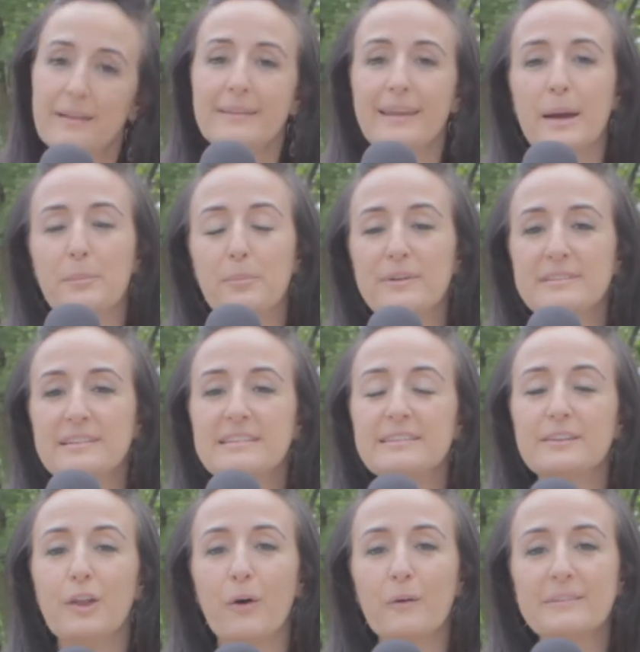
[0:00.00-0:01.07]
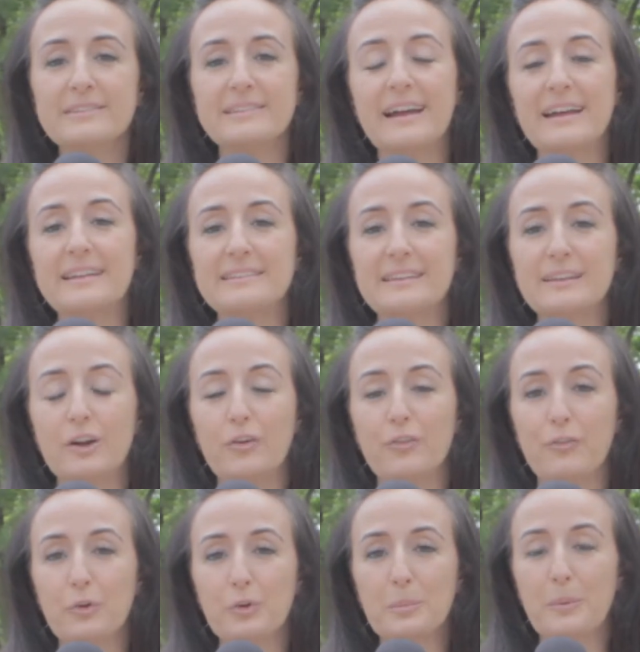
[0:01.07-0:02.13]
Now, Britain's long-standing
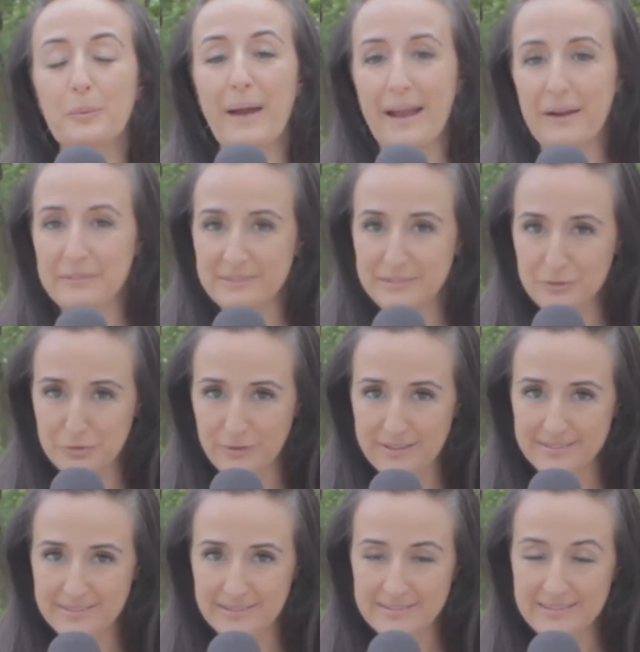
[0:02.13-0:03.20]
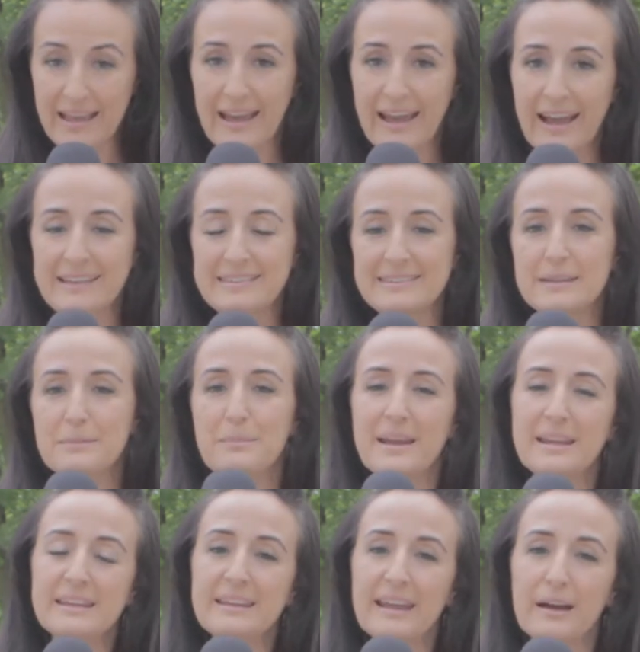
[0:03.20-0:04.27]
affordable housing crisis has seen
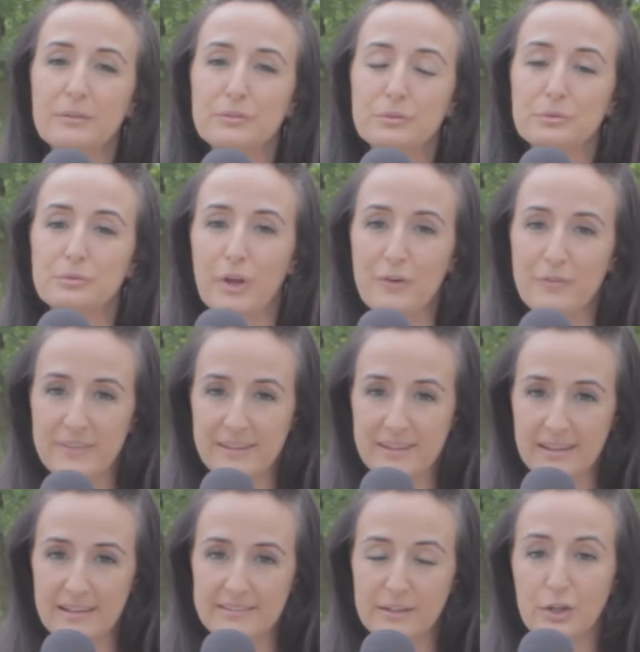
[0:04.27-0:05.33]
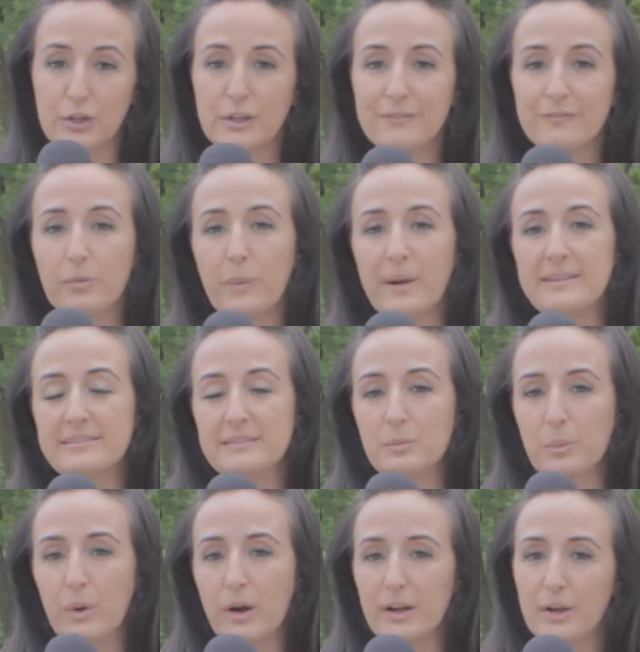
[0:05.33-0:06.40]
many councils over the years looking for ways to
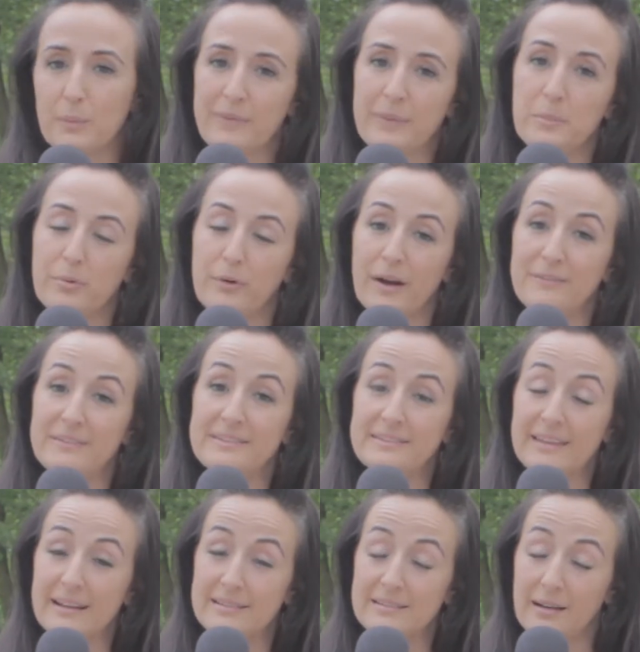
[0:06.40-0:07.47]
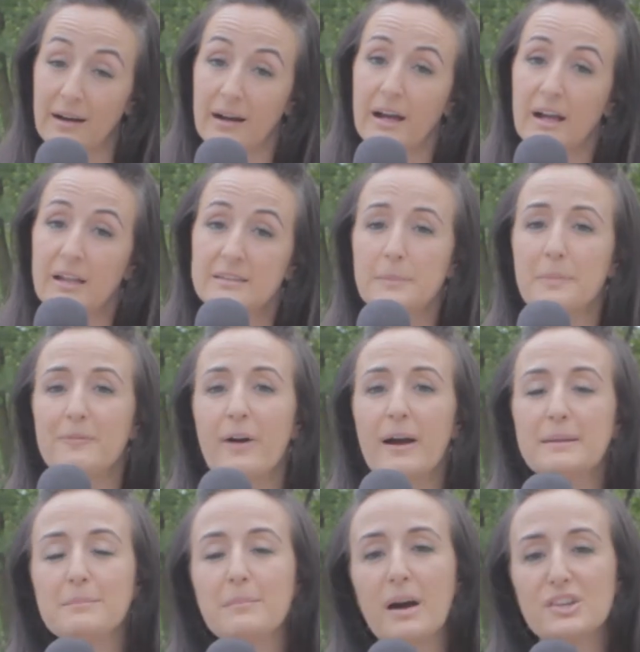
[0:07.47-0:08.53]
work with the private sector to
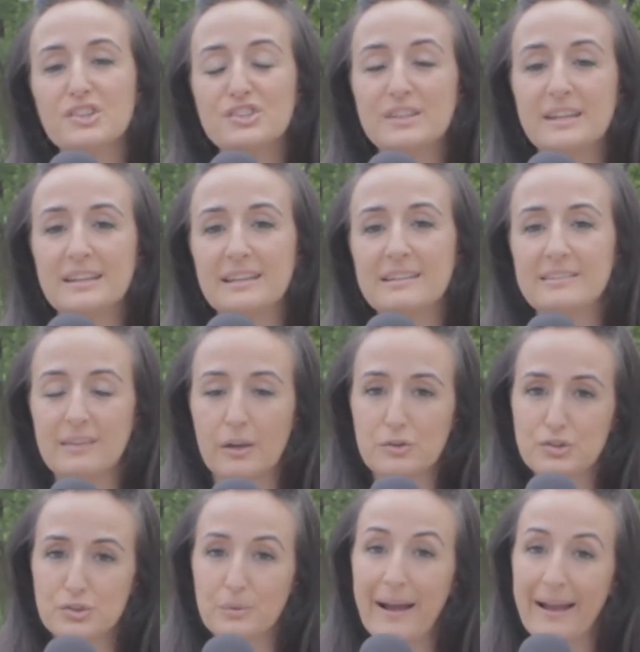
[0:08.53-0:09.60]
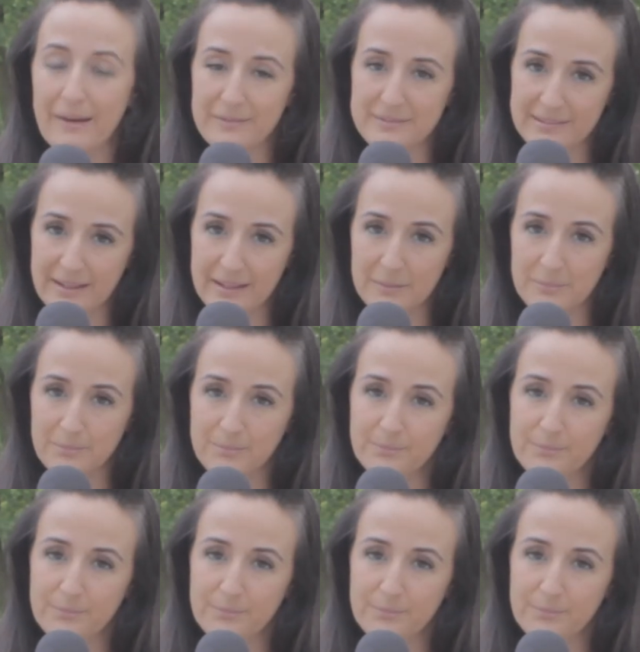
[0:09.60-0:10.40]
provide much-needed social housing.